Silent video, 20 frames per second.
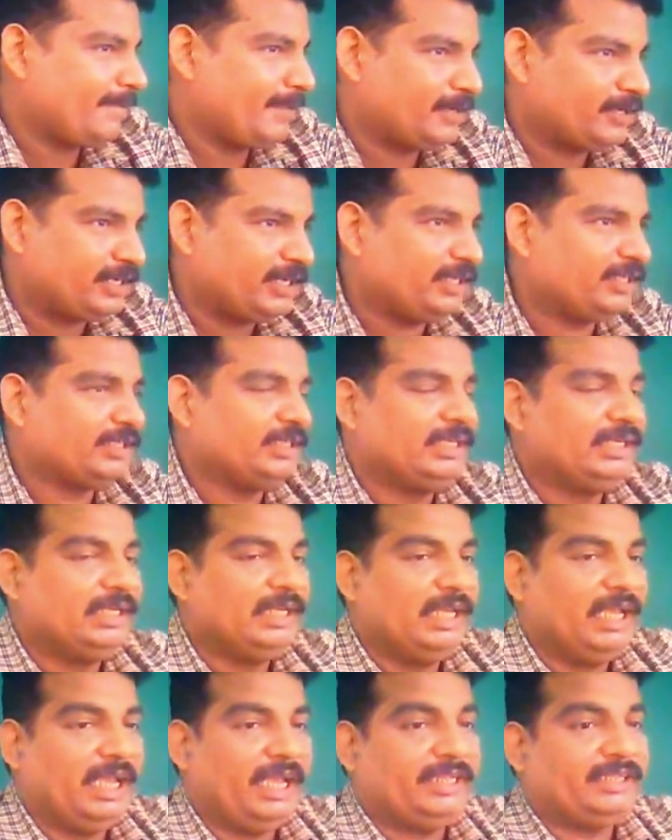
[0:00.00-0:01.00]
Okay,
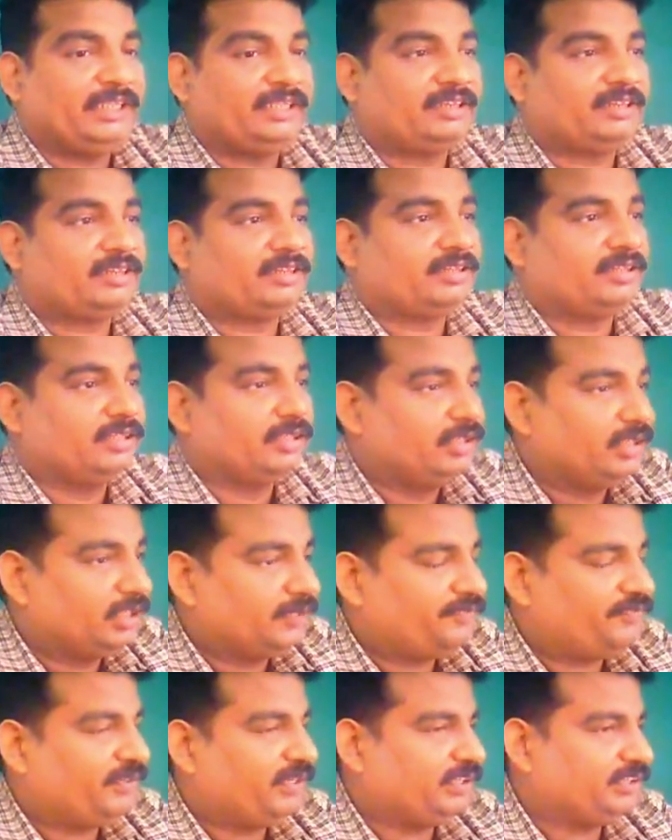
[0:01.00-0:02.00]
and the
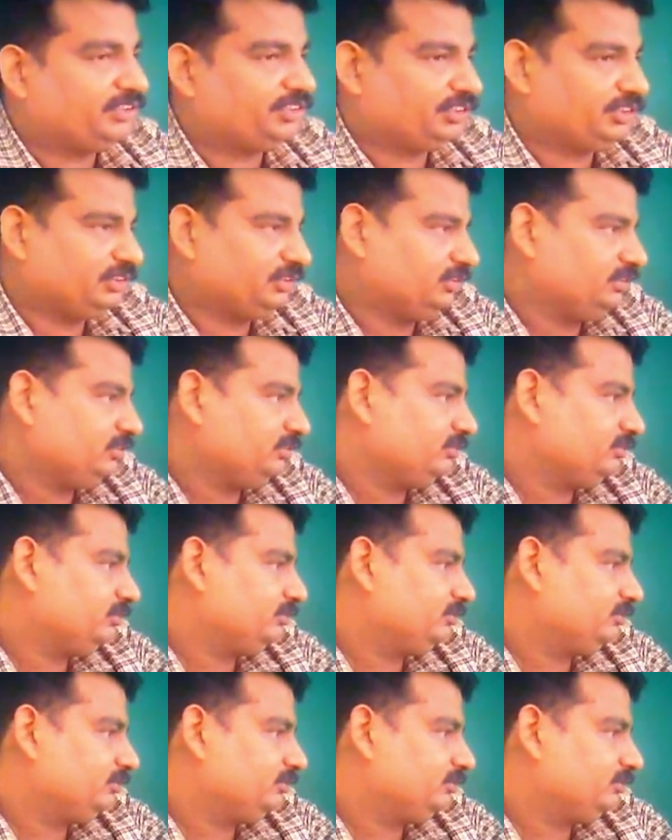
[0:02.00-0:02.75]
third function